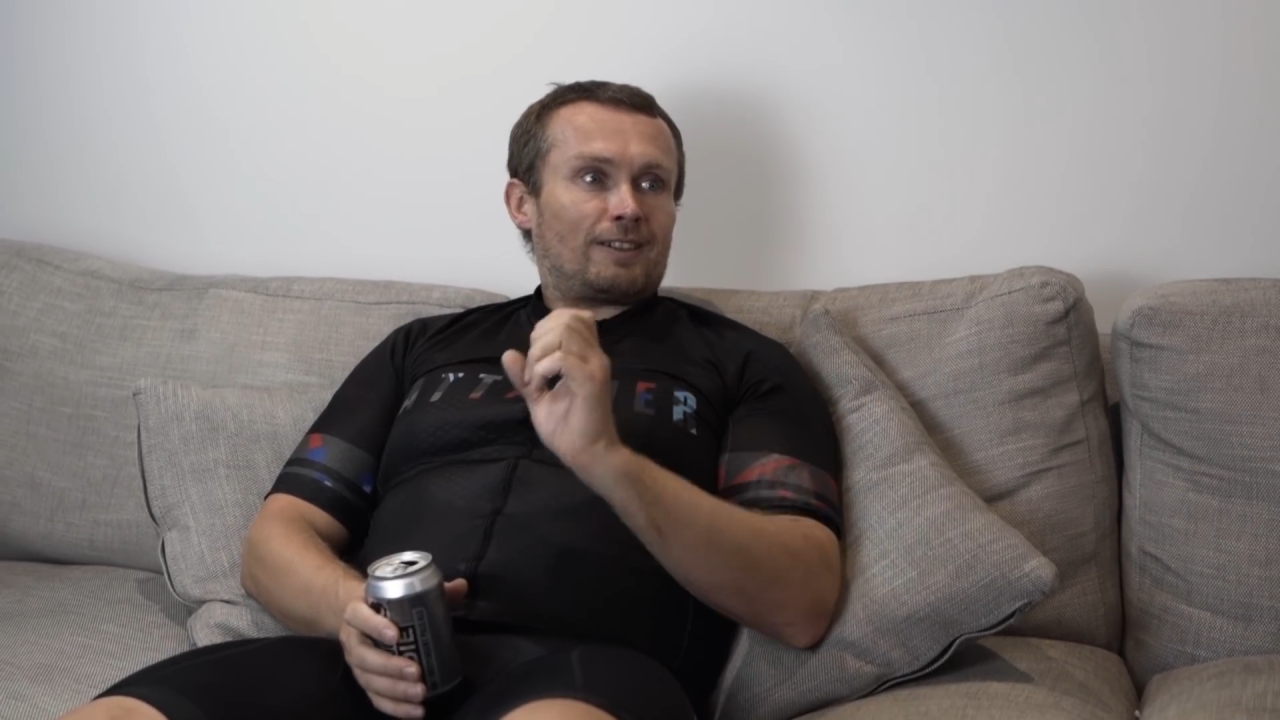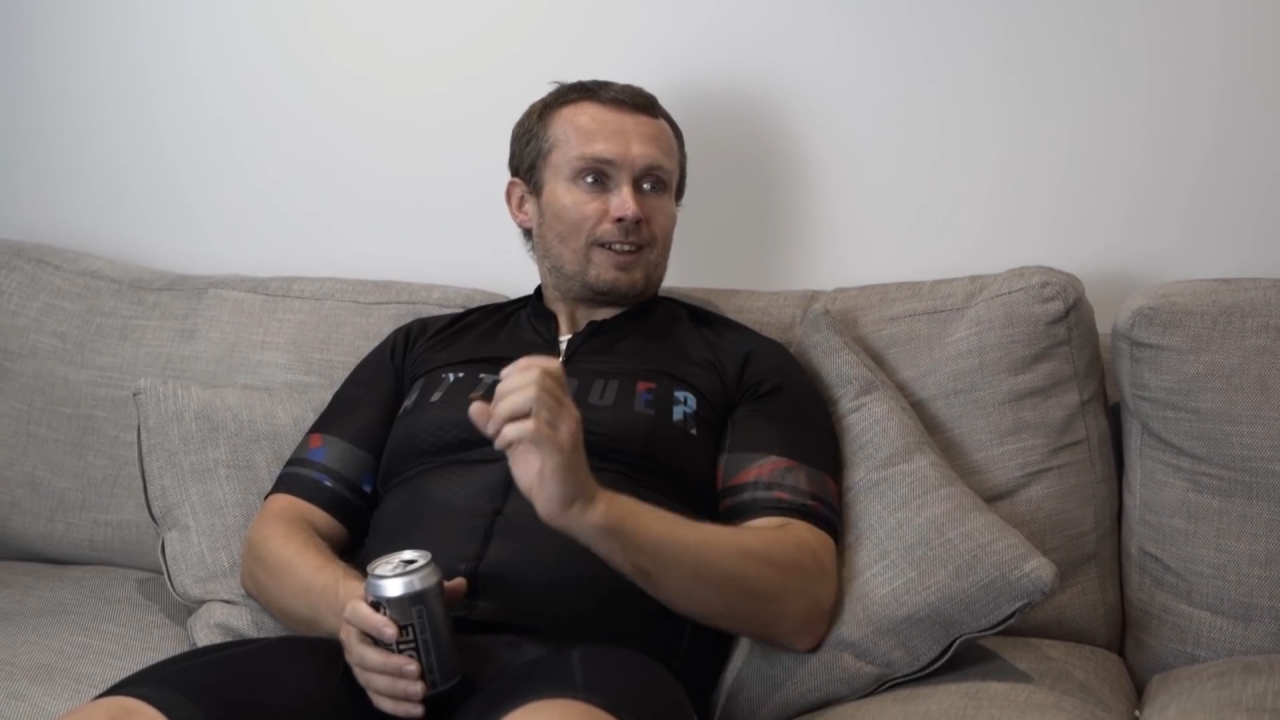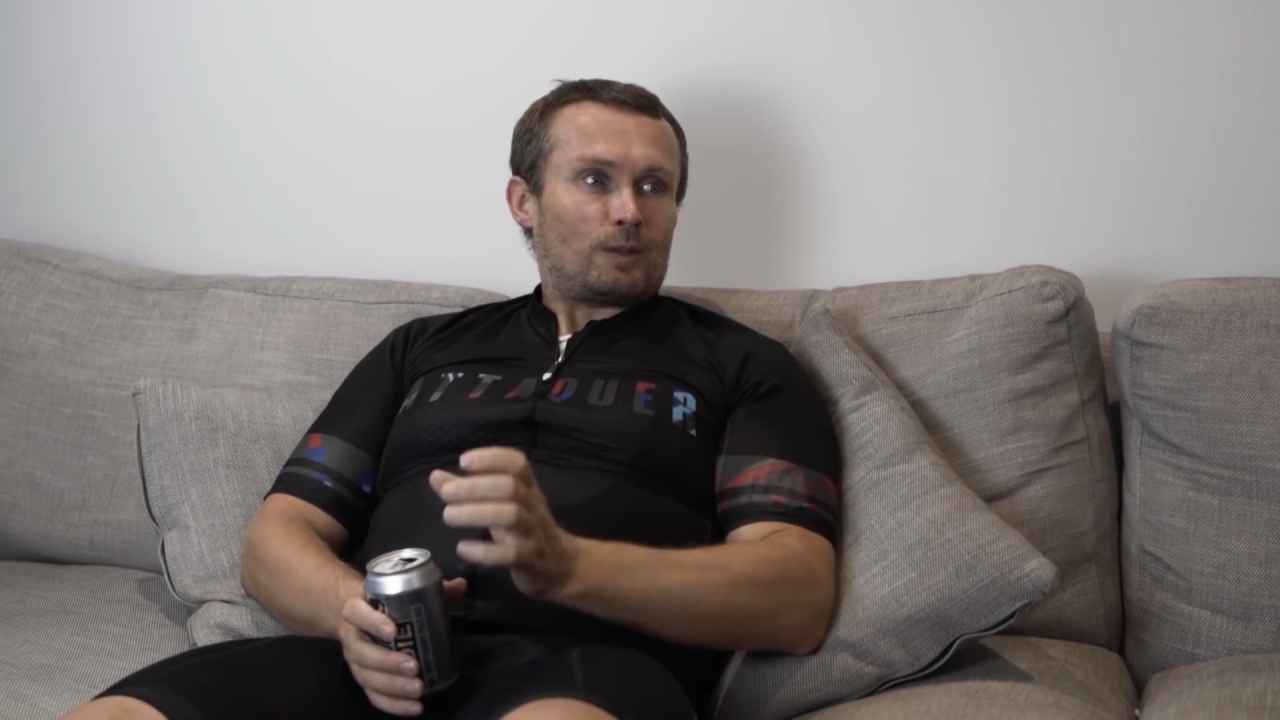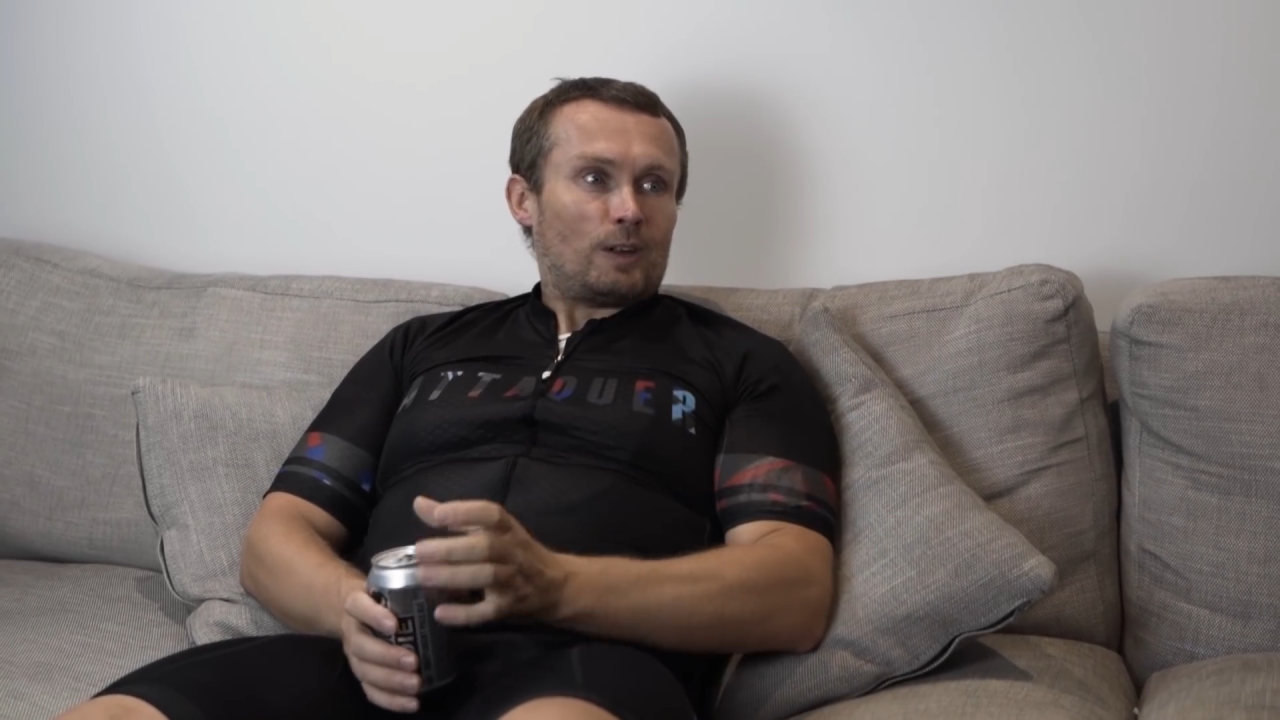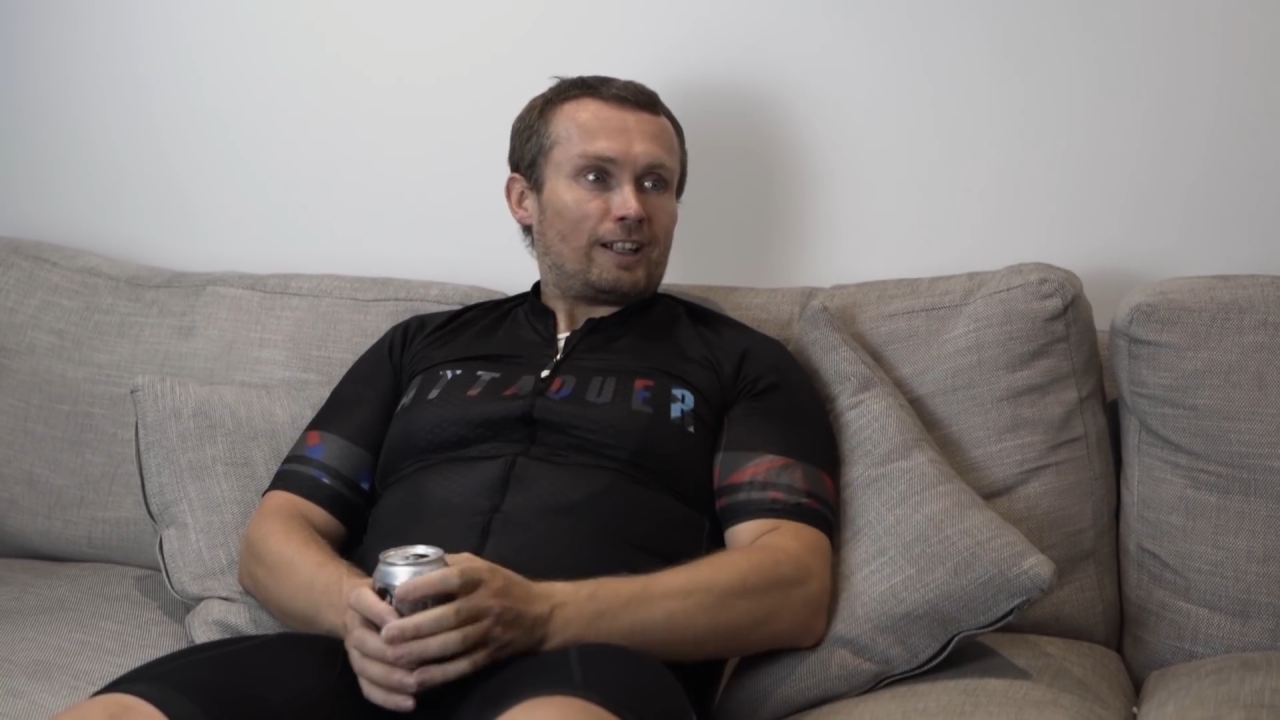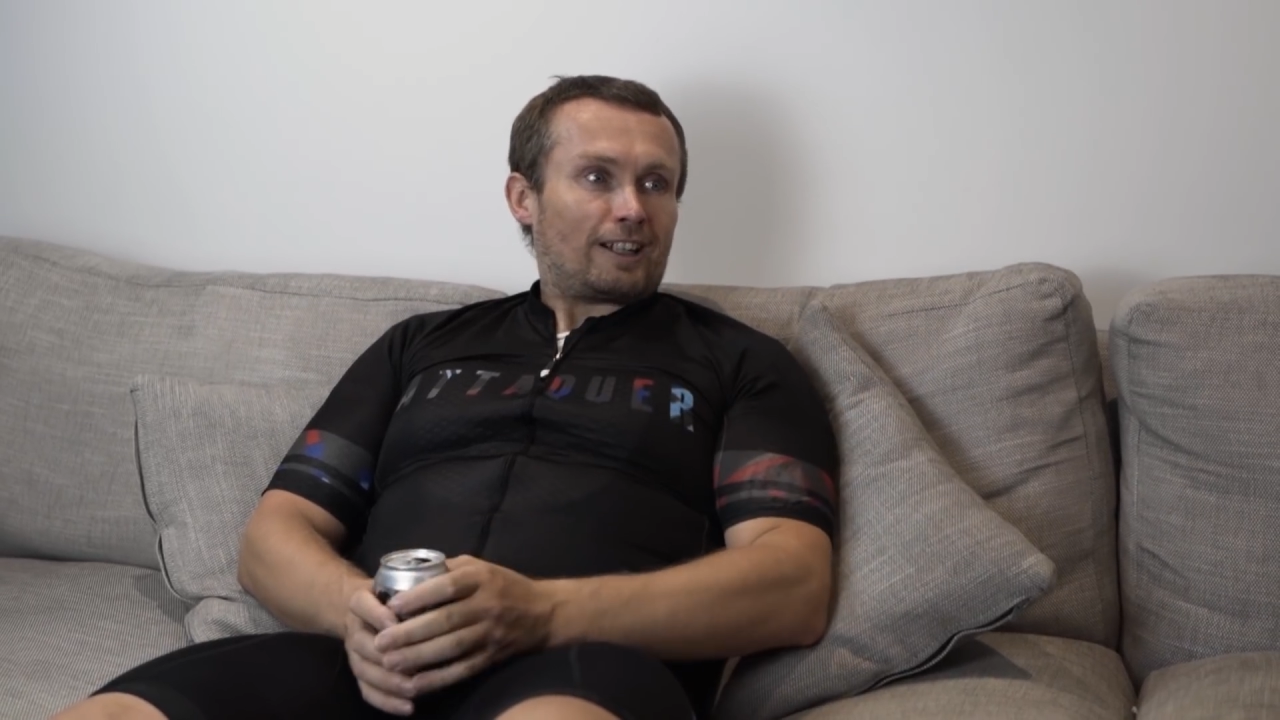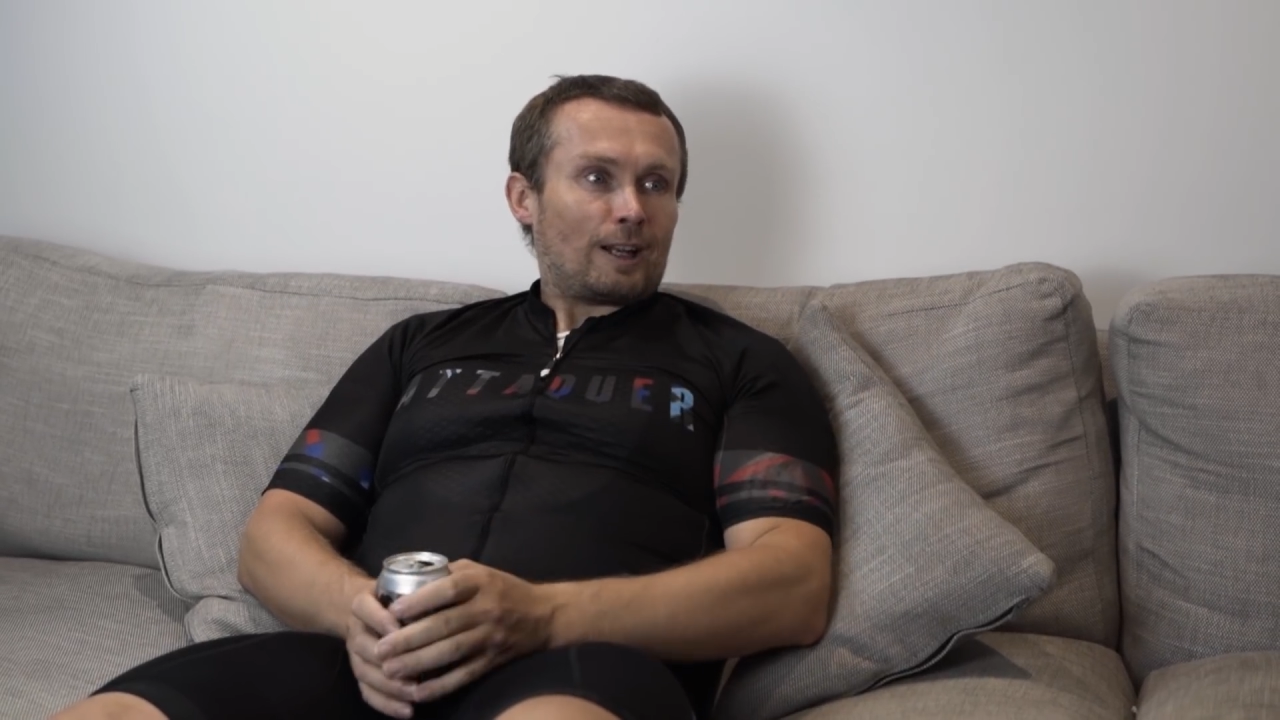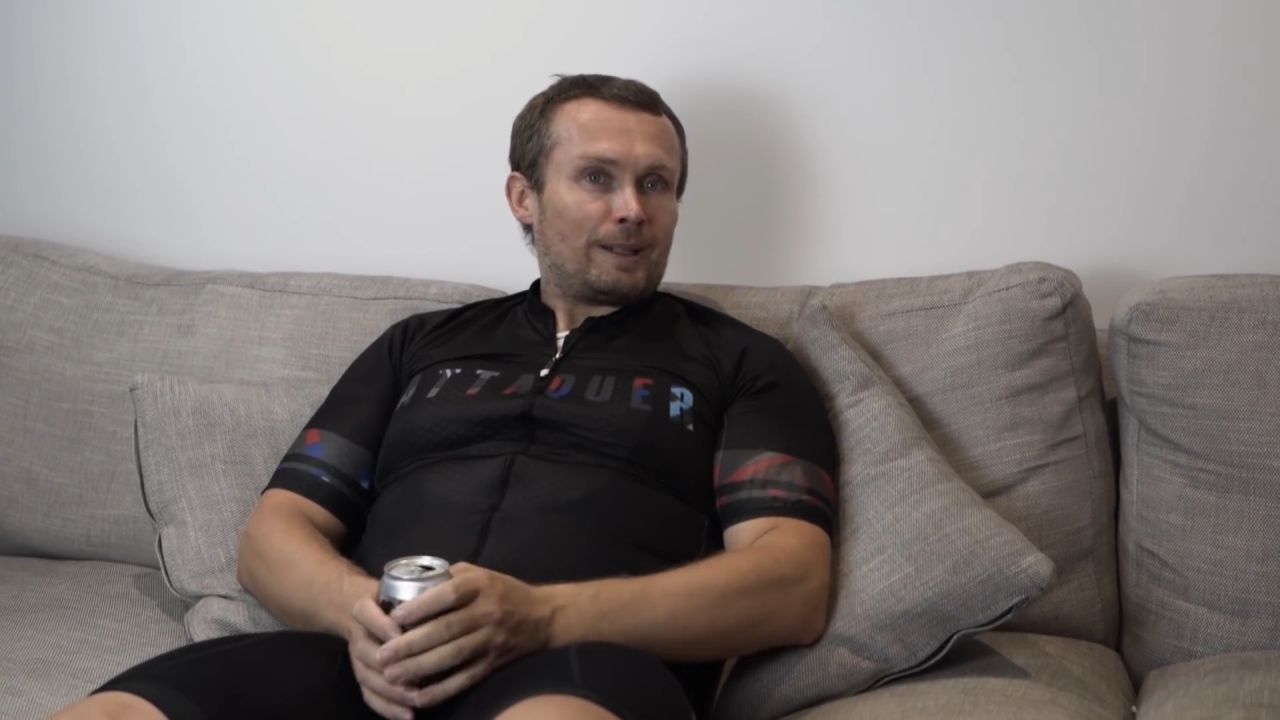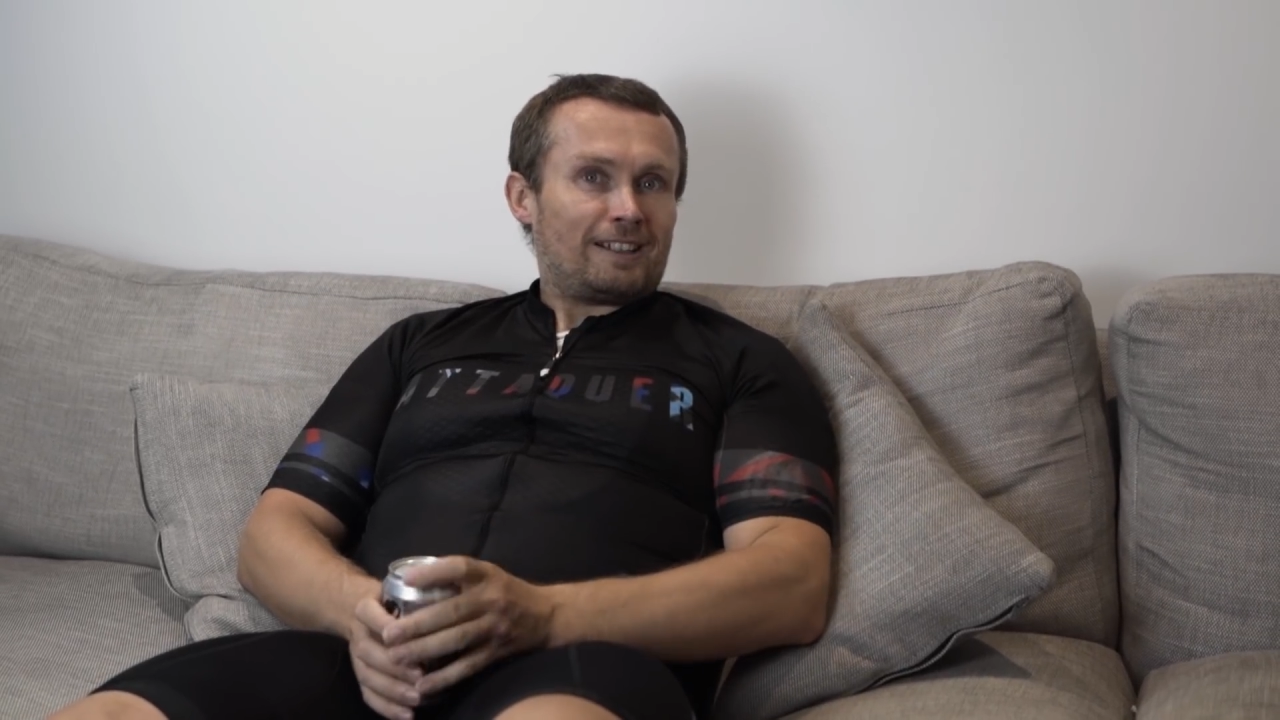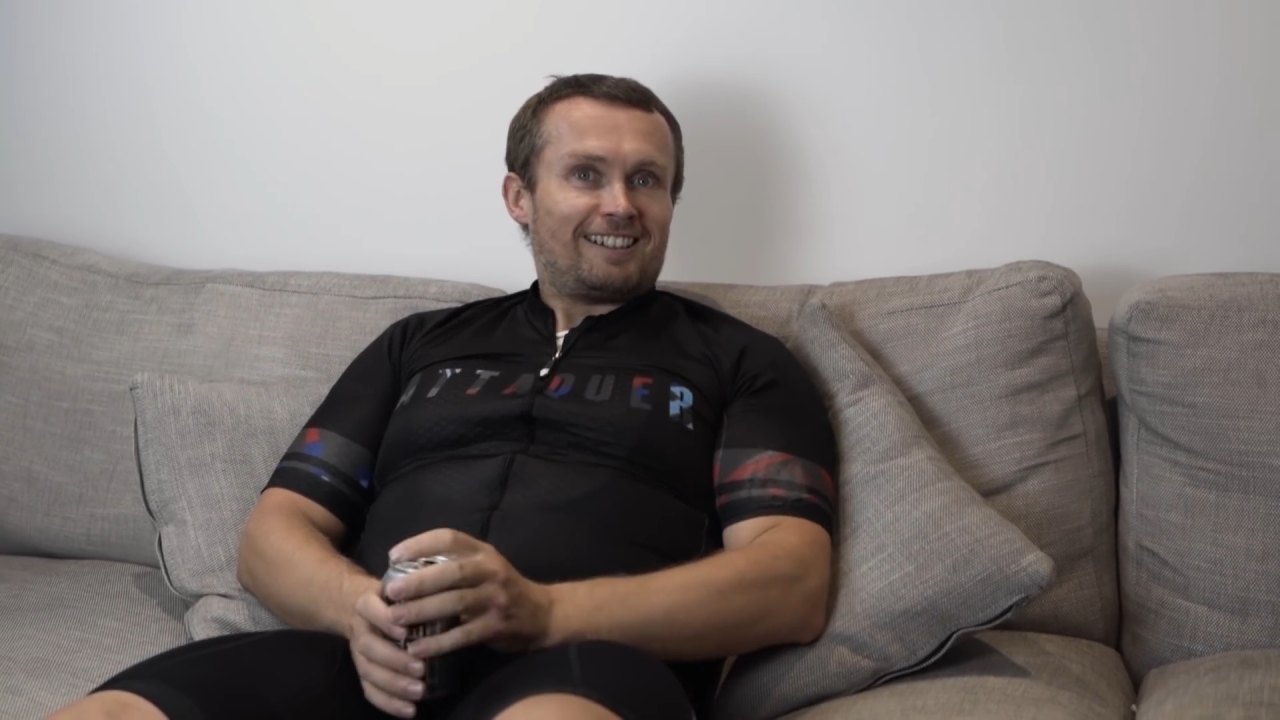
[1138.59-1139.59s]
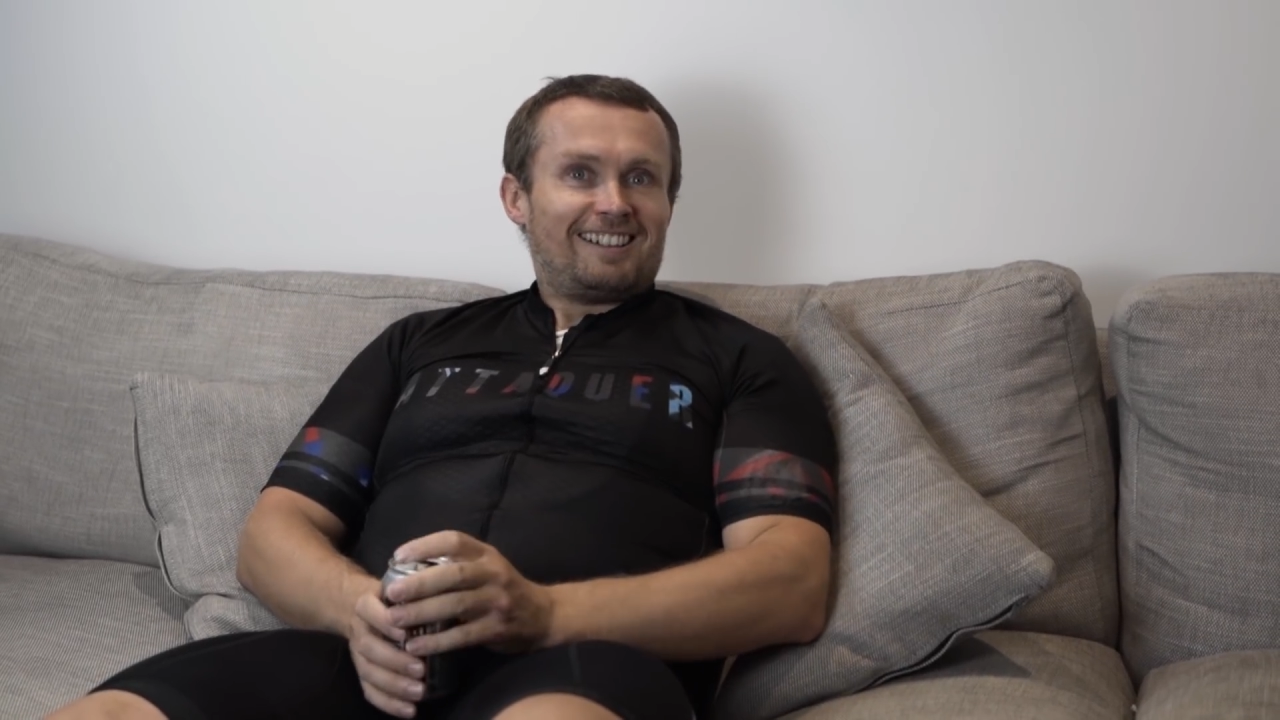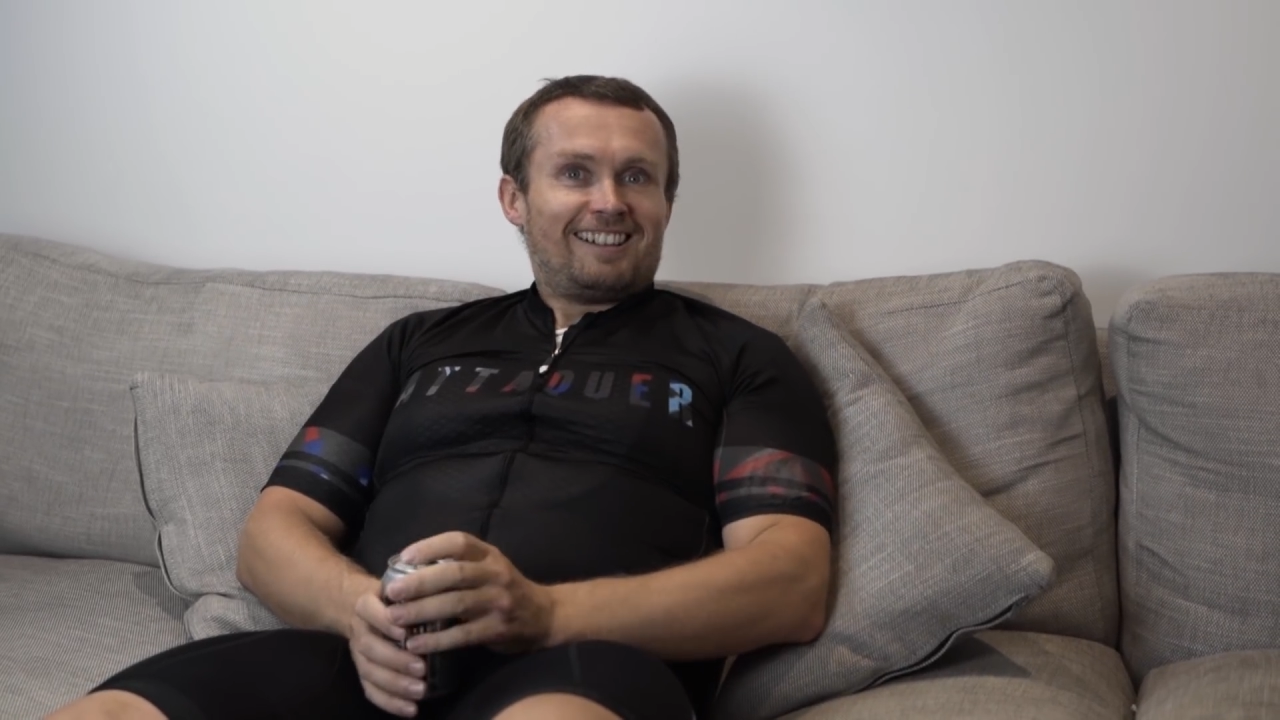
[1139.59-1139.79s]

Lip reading: there's a rider coming.